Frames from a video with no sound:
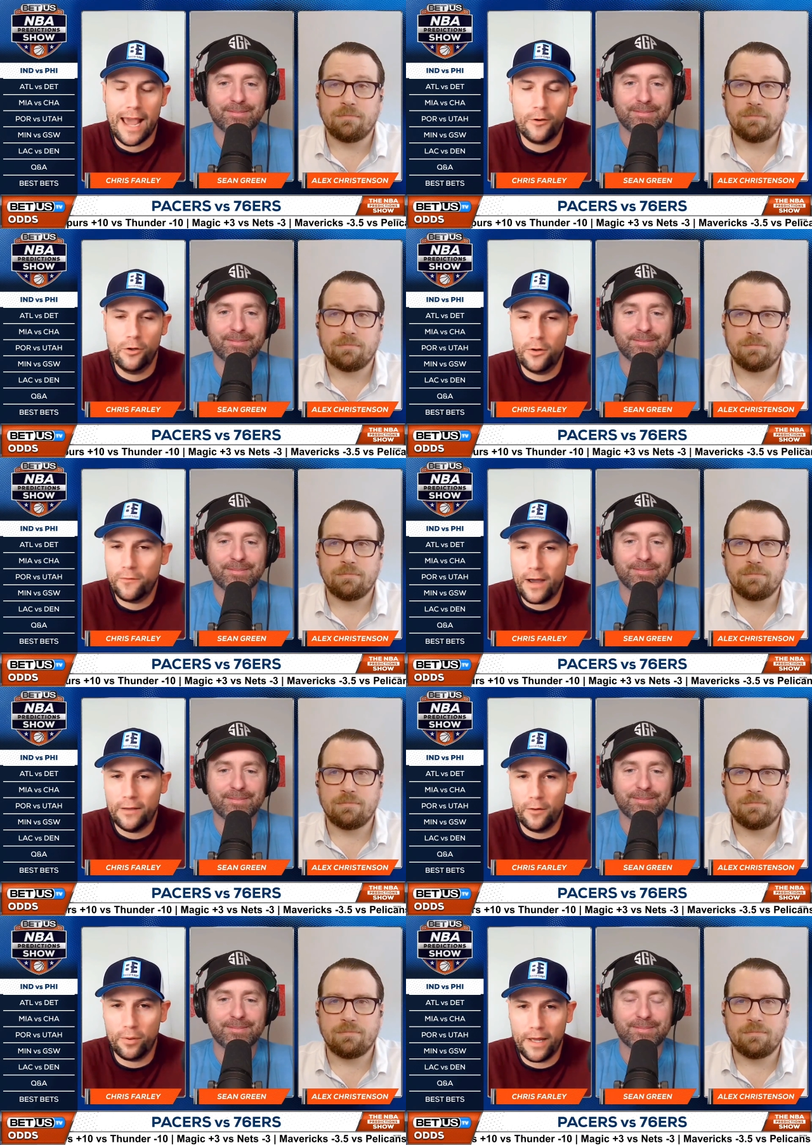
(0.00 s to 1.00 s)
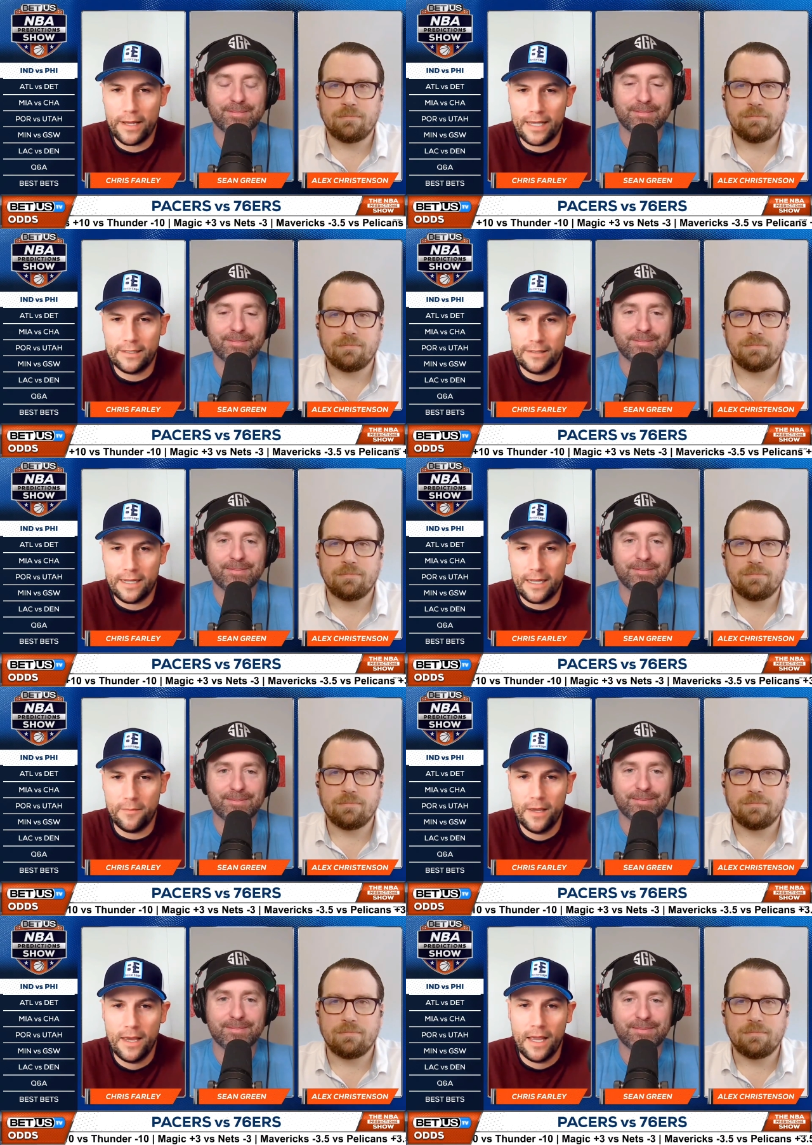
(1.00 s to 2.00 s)
Speaker 1: and how unified they're playing as a
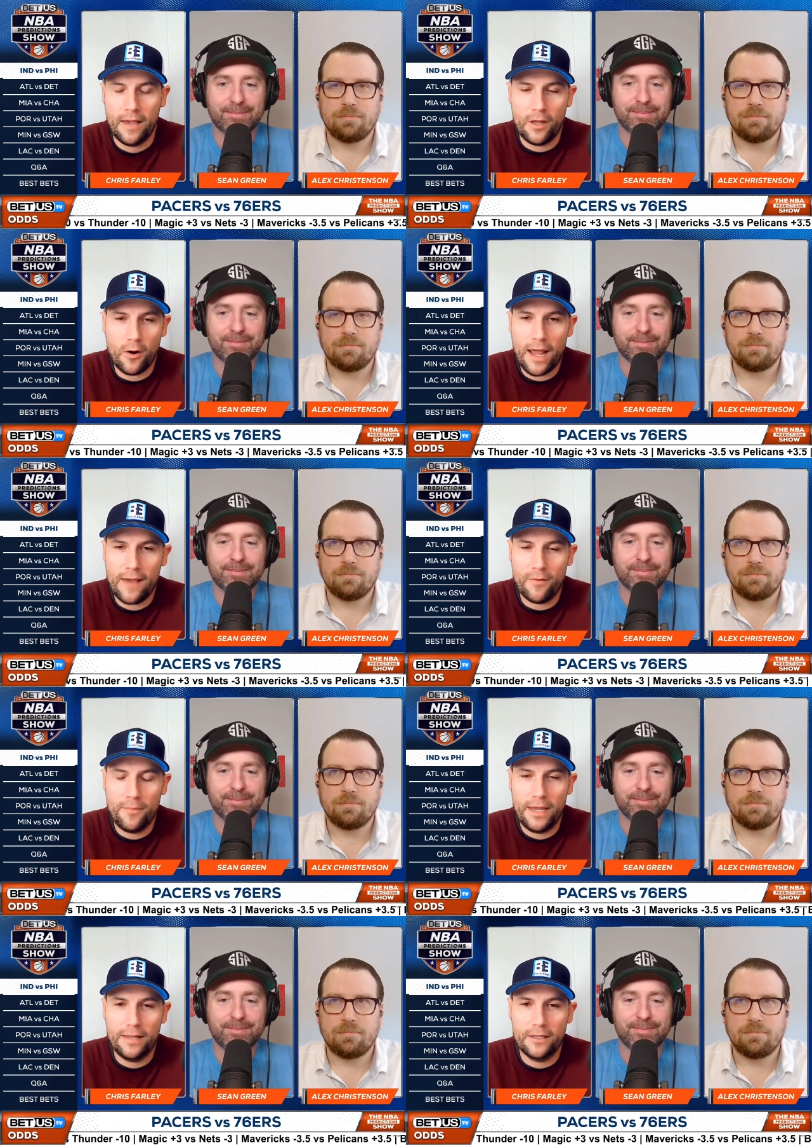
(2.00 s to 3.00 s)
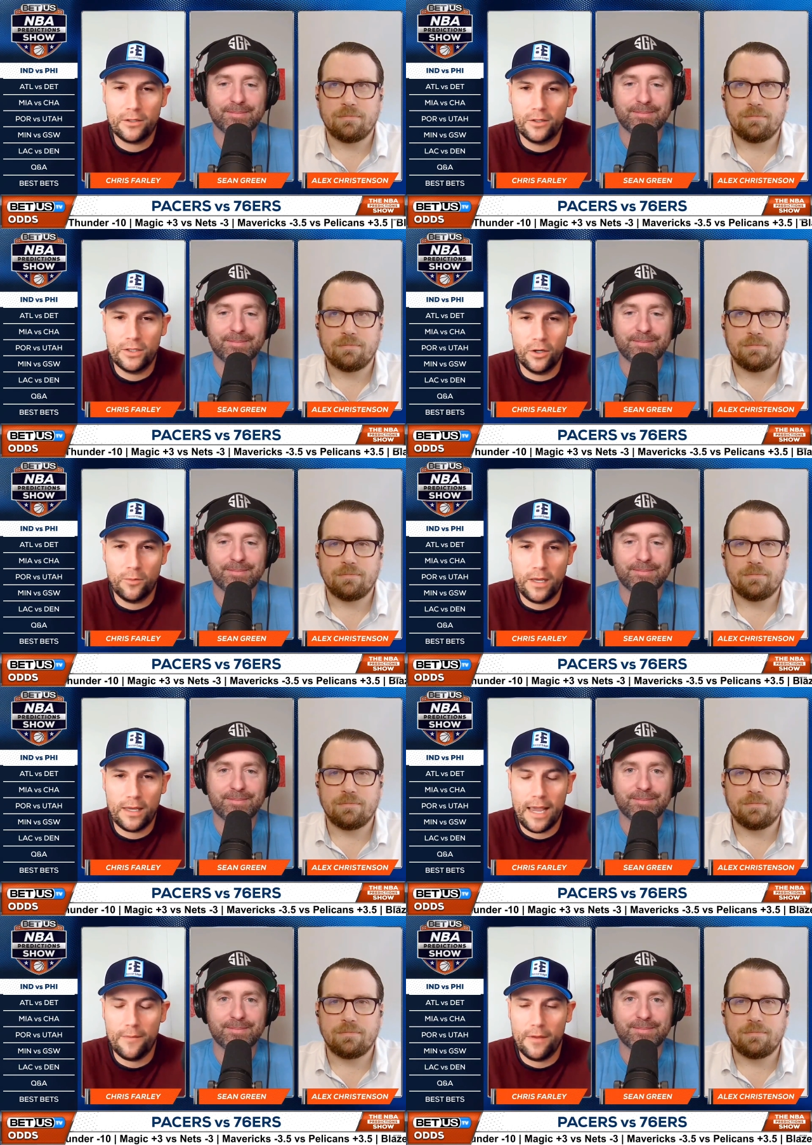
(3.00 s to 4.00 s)
team. If they don't have Embiid, this could still be a
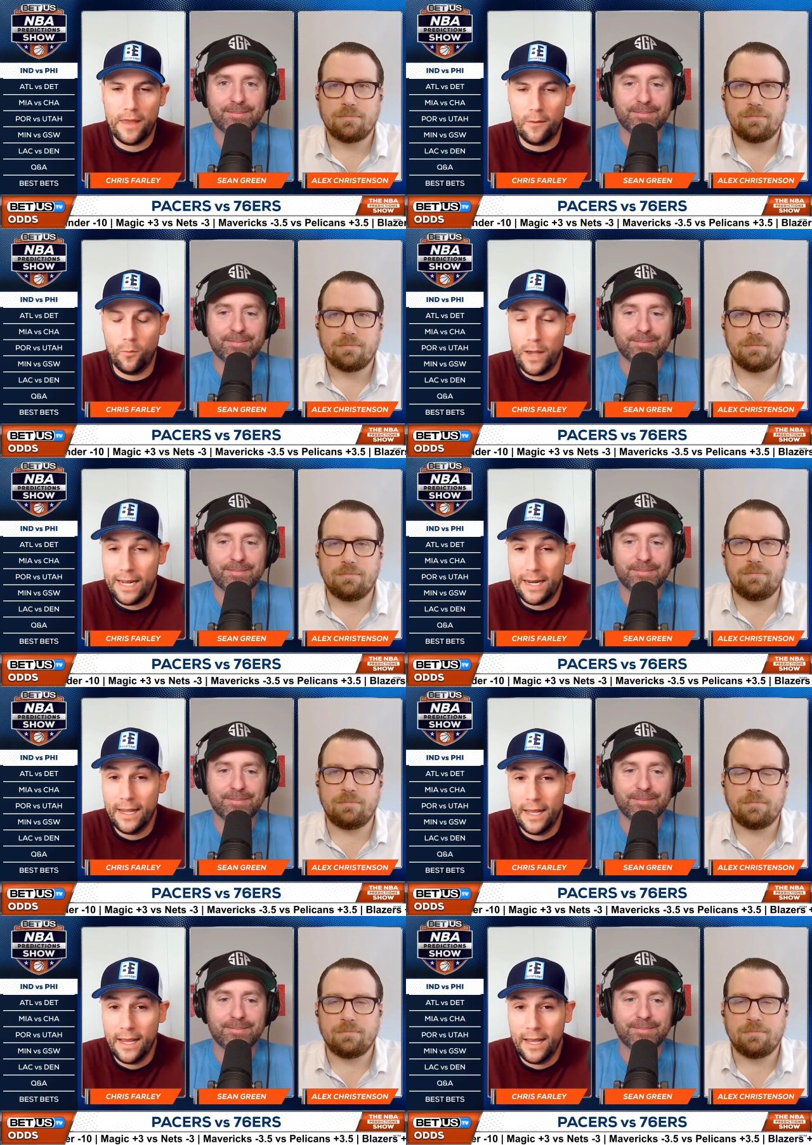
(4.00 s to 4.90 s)
game that they win.